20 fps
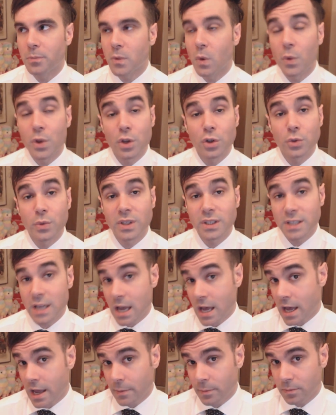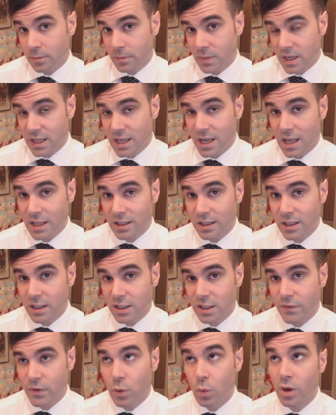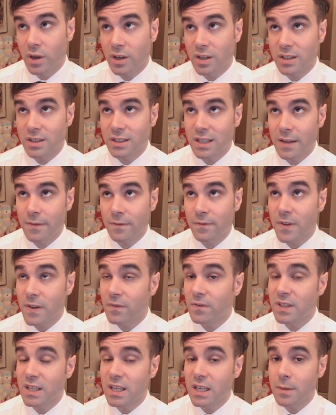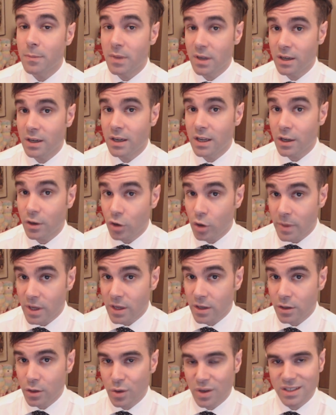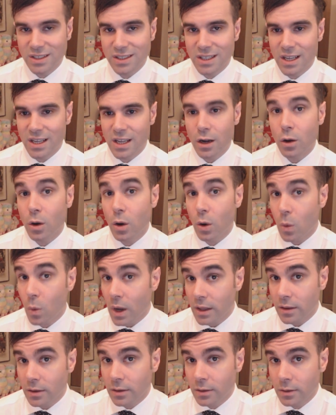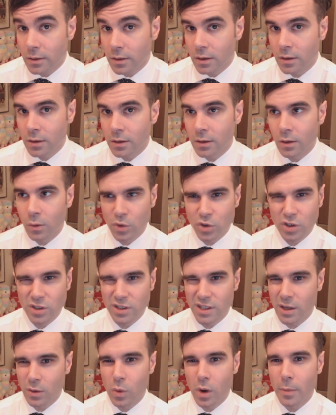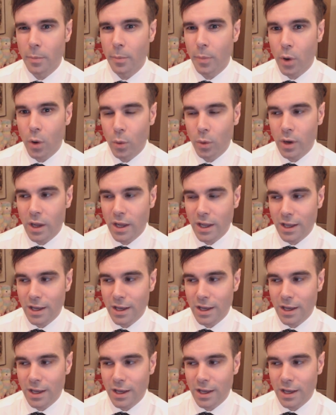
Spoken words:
when you're doing time in Cantonese. If you want to say 15-minute increment, you can say yakogwat, which is like one bone, I